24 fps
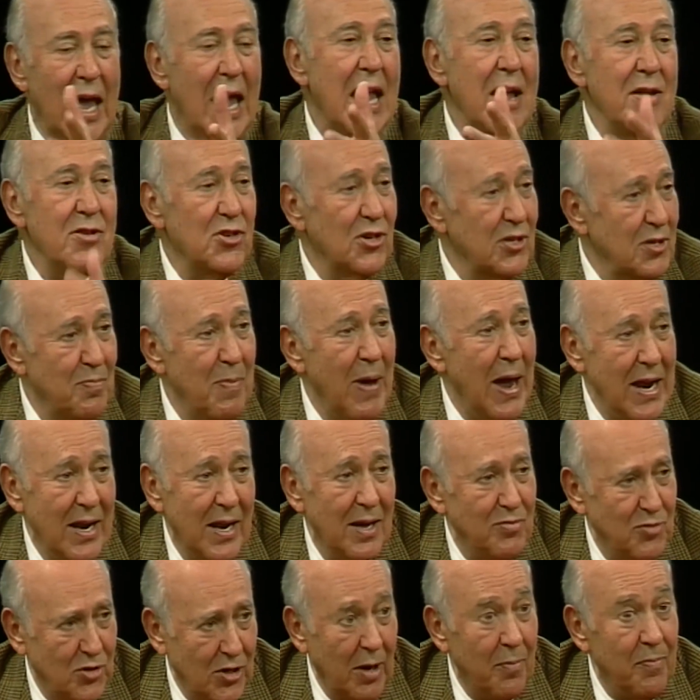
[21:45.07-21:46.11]
He just made
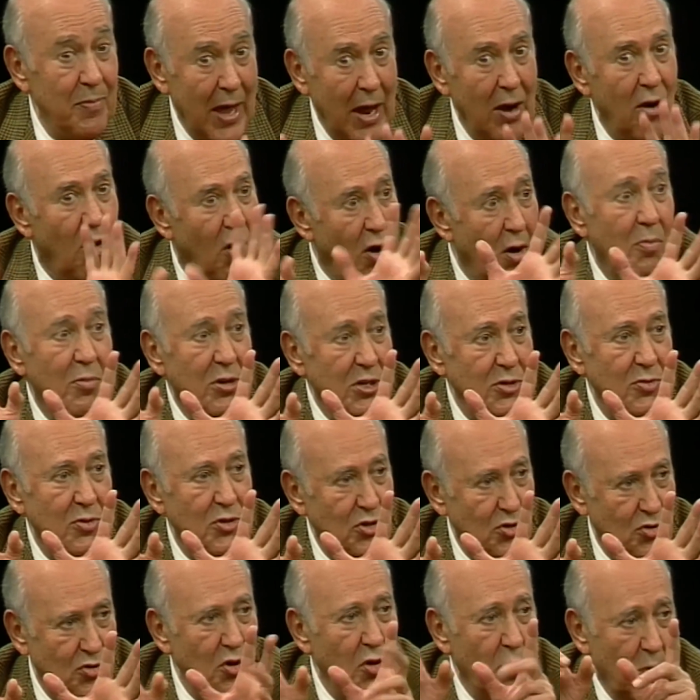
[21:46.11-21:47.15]
up something that almost
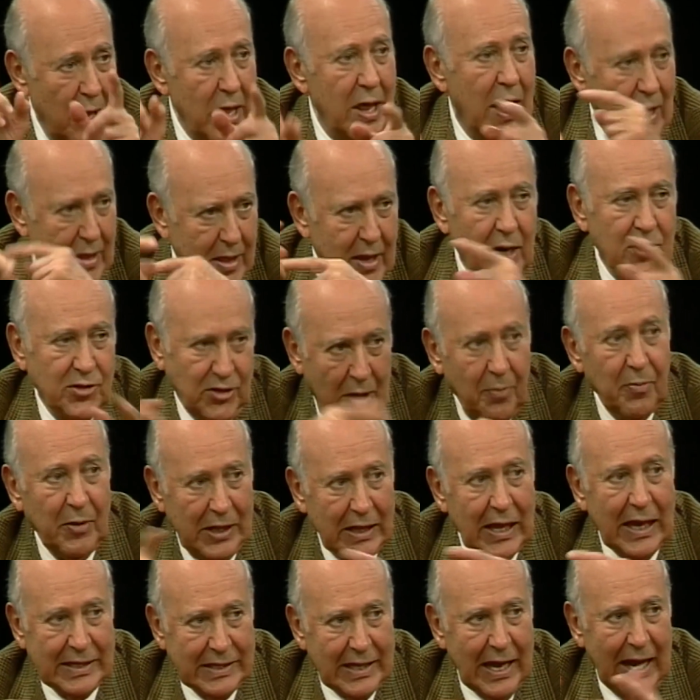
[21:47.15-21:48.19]
was true. Where something
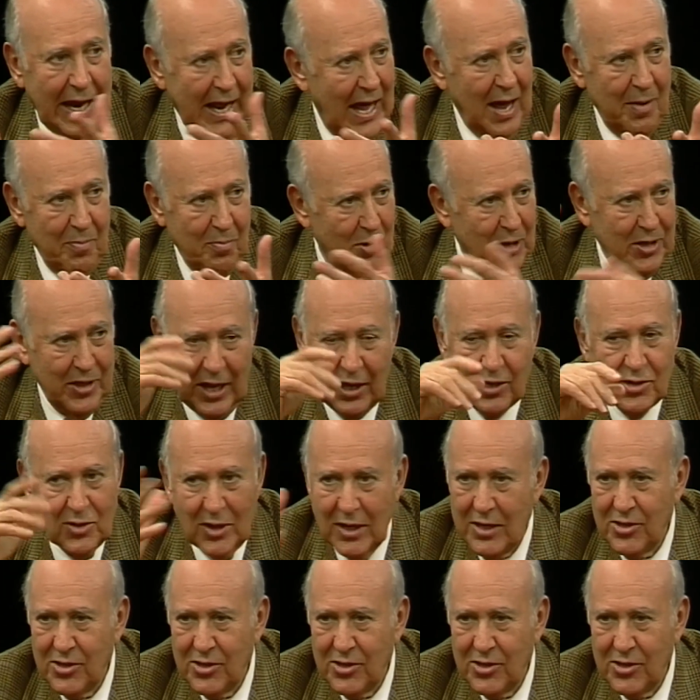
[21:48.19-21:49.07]
like that happened, but that's